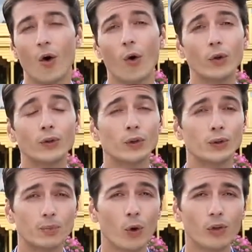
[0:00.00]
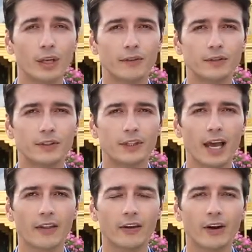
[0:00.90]
All those small gifts
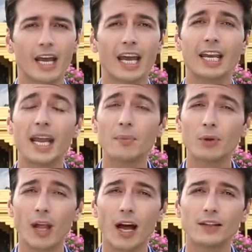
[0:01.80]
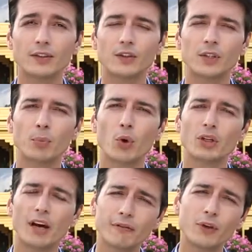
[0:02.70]
together enable us to
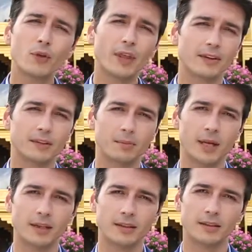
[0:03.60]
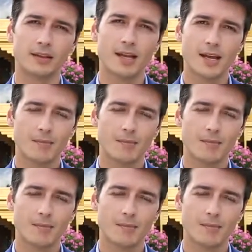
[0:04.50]
support a few thousand pundits.